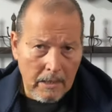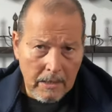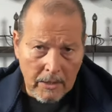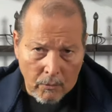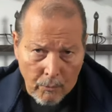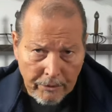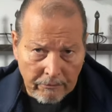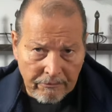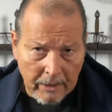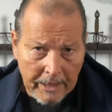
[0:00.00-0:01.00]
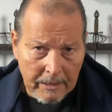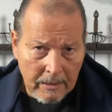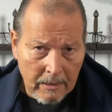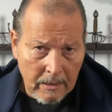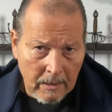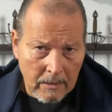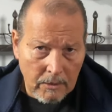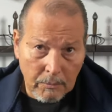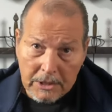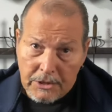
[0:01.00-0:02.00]
In a real fight, you
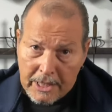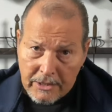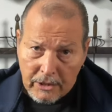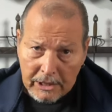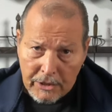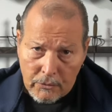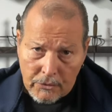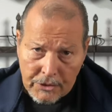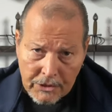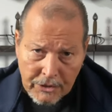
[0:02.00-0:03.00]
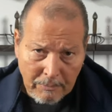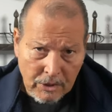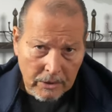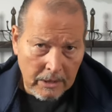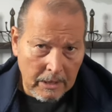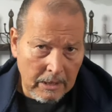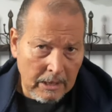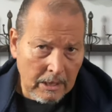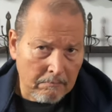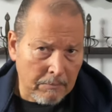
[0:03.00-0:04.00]
will intentionally use deception,
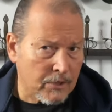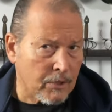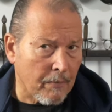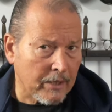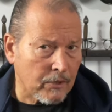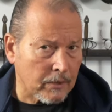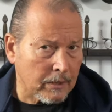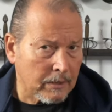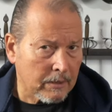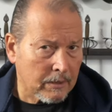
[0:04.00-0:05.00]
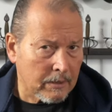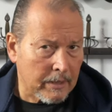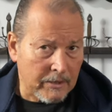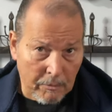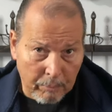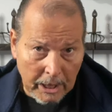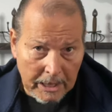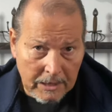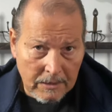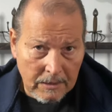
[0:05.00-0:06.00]
misdirection, and
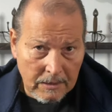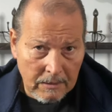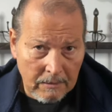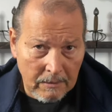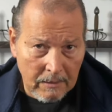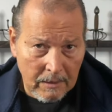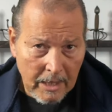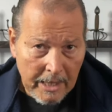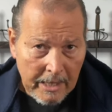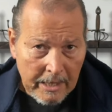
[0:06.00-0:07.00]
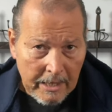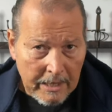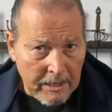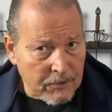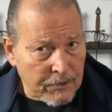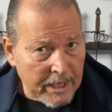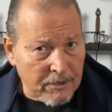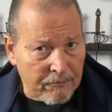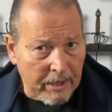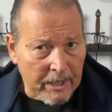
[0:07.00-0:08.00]
surprise. In a stage
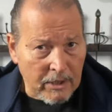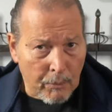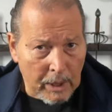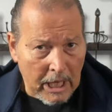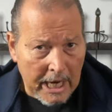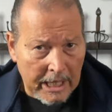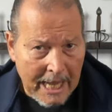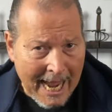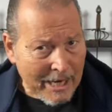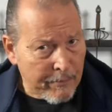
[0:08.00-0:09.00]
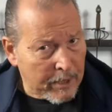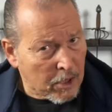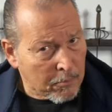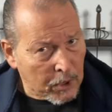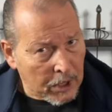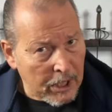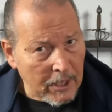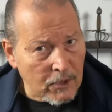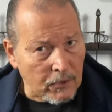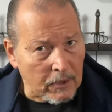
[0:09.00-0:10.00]
fight, you rely on accurate
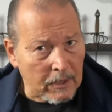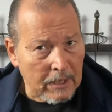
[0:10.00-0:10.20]
communication.